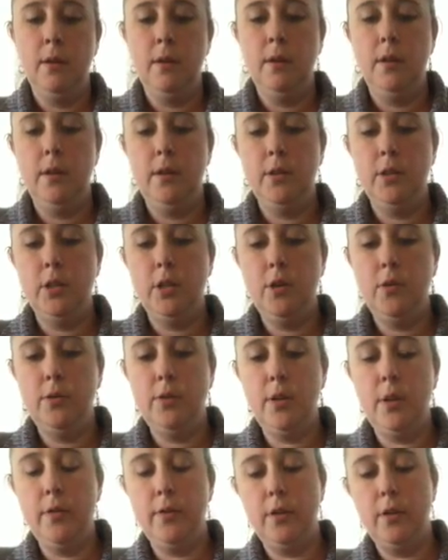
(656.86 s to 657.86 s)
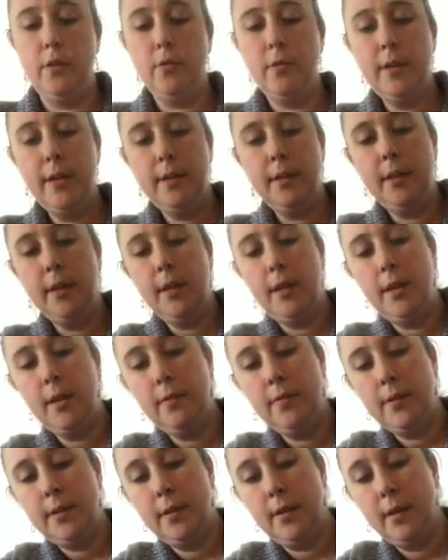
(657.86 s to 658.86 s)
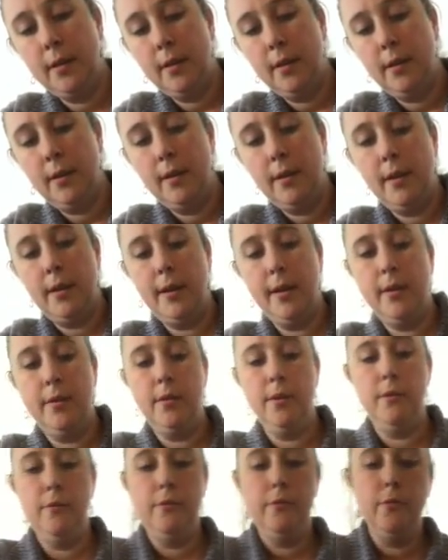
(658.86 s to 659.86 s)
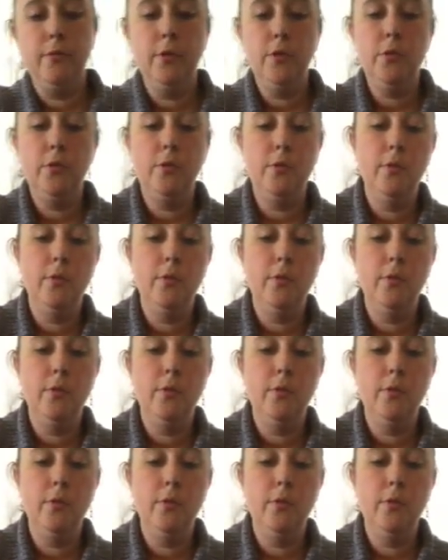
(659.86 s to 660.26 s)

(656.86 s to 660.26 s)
It shows all the green leaves and the fruit